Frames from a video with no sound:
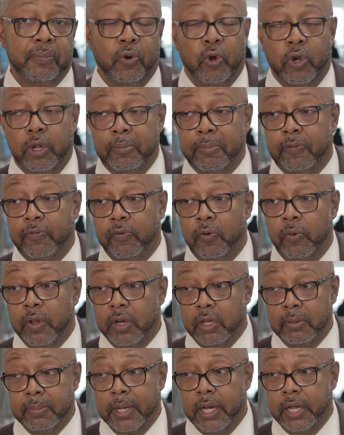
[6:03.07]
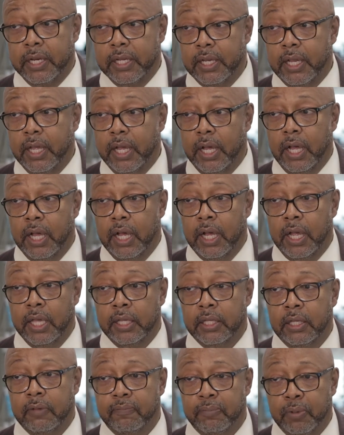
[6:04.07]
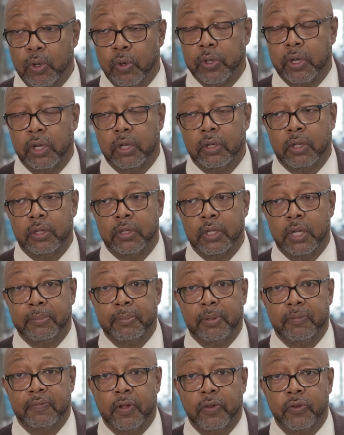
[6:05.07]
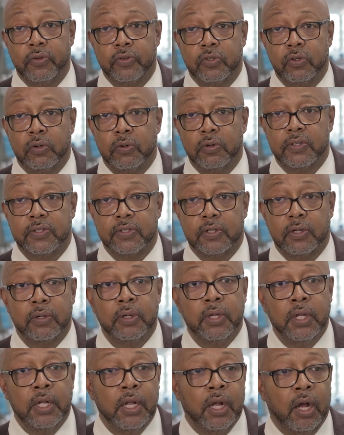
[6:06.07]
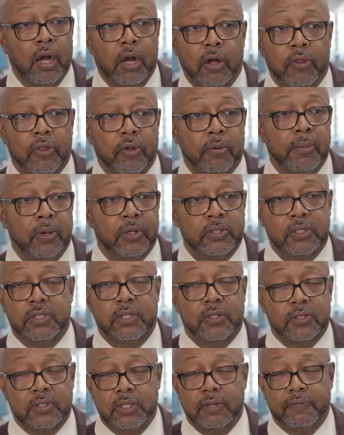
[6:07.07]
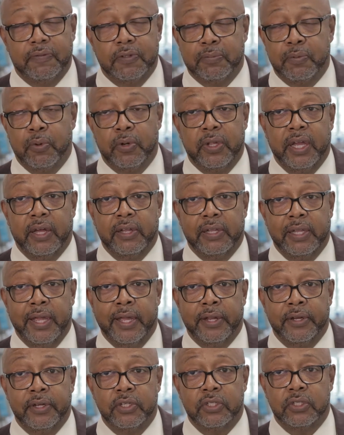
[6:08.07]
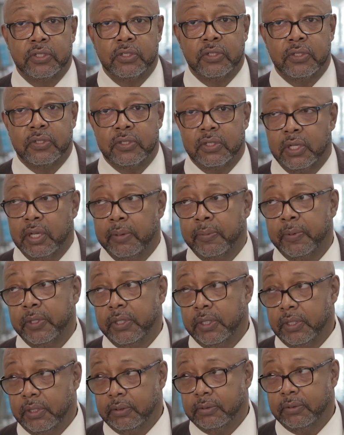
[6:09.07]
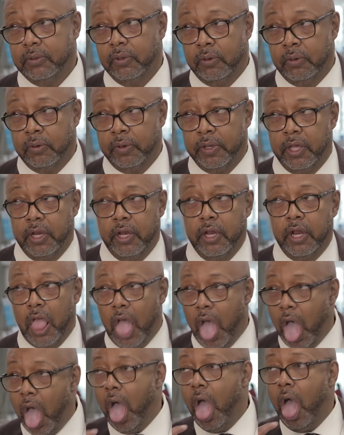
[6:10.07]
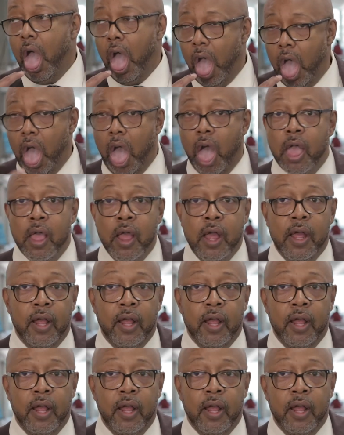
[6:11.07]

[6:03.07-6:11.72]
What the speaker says: broke it before anybody, and they've broken it in a number of other stories. So, although most of their stuff is pretty outlandish and celebrity-oriented, I